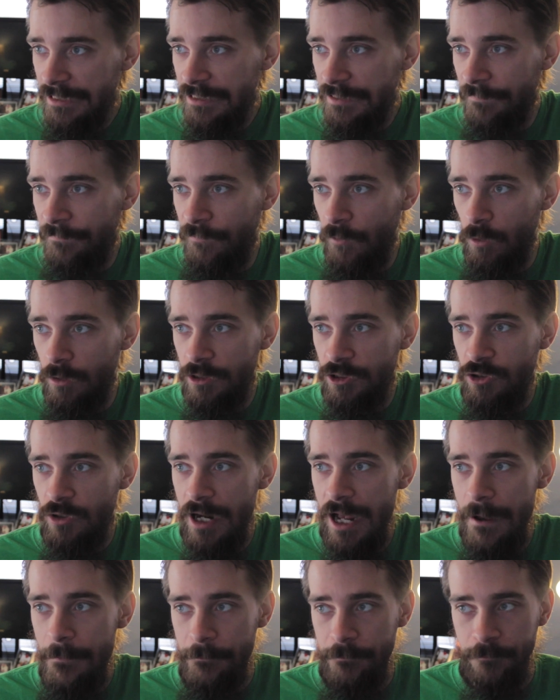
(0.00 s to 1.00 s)
It's a
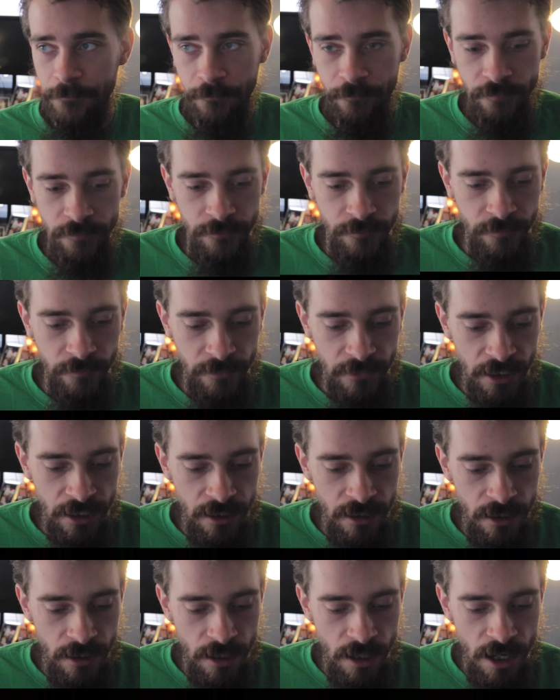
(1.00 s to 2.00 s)
4-drop.
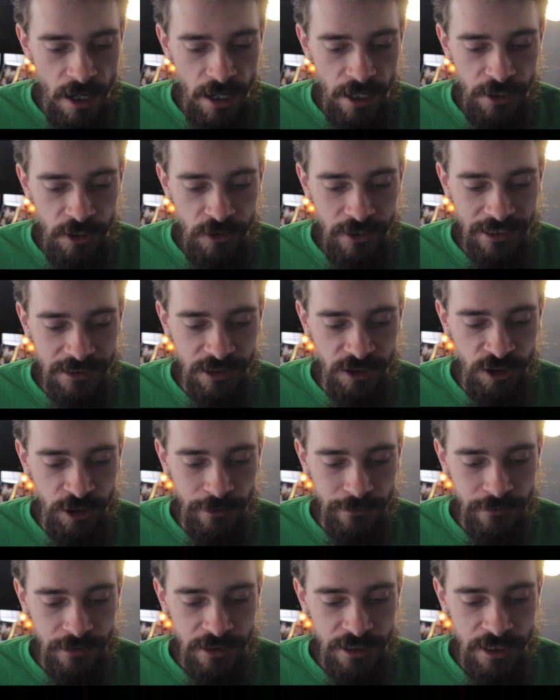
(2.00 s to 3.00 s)
You get to
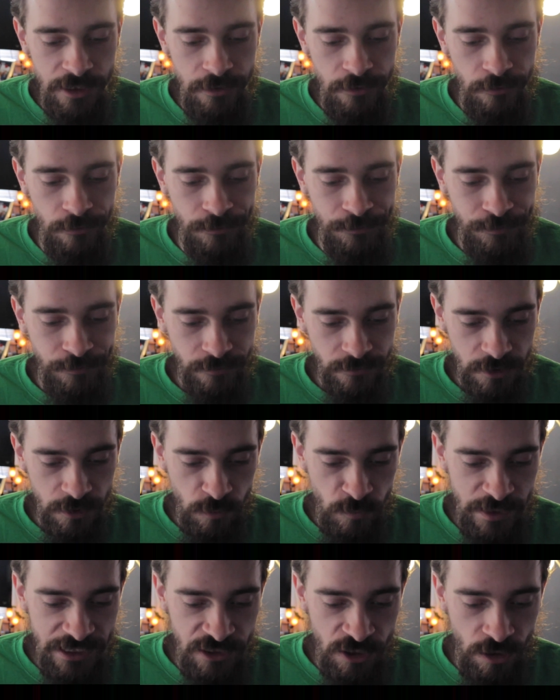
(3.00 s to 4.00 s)
choose two.
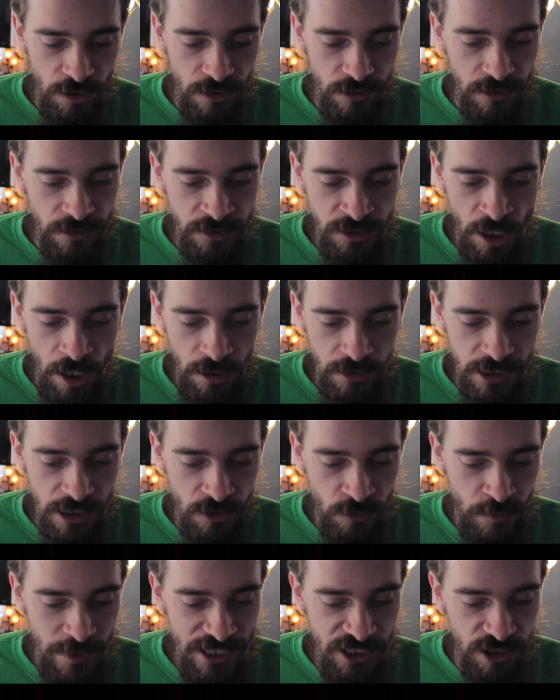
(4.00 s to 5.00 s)
Return
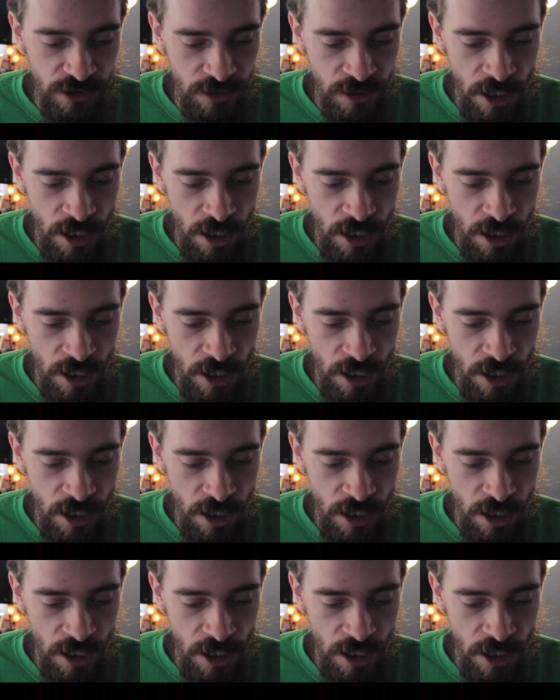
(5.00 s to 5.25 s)
target creature